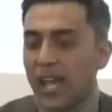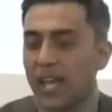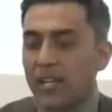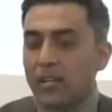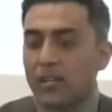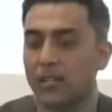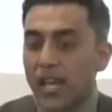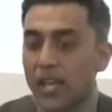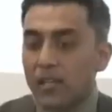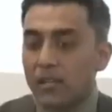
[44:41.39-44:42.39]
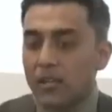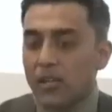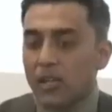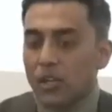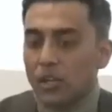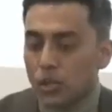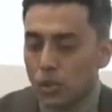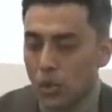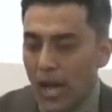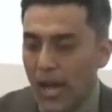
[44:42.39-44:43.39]
And then
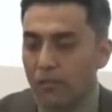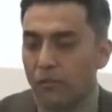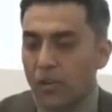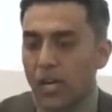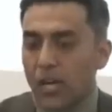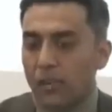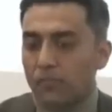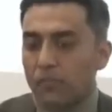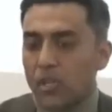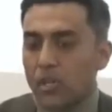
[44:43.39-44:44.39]
you have um,